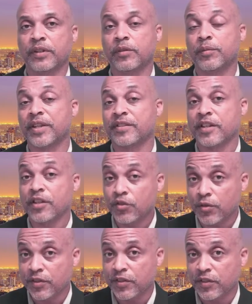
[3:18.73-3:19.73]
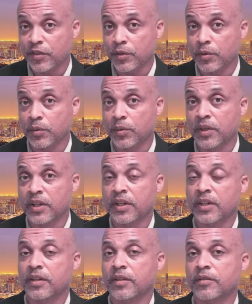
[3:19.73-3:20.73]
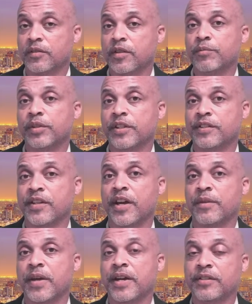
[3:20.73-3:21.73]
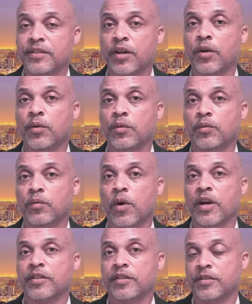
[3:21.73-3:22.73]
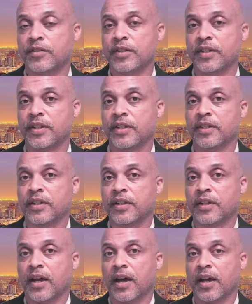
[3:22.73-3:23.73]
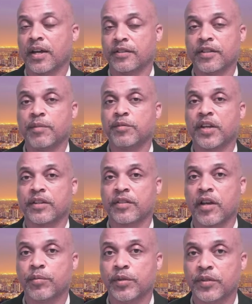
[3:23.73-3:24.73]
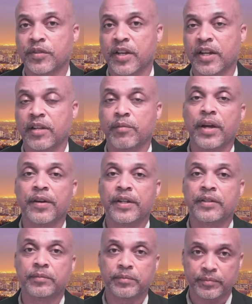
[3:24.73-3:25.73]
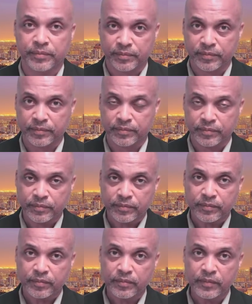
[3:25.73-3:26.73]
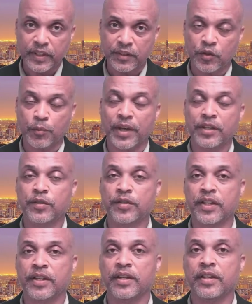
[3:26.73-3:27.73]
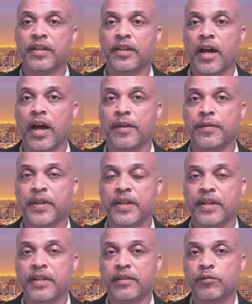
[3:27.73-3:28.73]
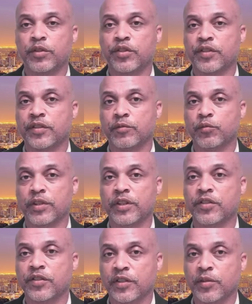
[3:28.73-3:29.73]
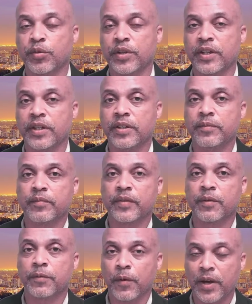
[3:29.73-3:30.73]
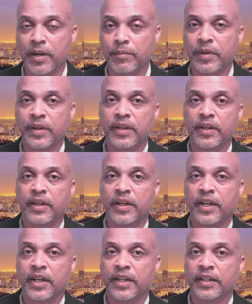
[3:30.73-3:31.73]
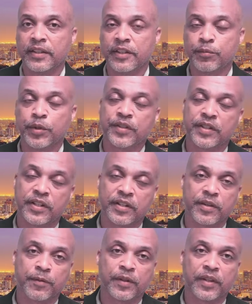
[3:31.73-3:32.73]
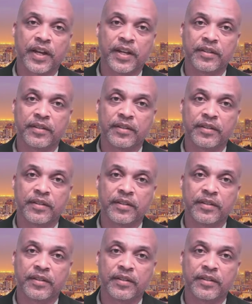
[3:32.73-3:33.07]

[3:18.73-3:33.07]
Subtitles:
best interest to simply say they don't want to see same-sex couples getting married. So by using the religious liberty frame, it at least puts it in a different light.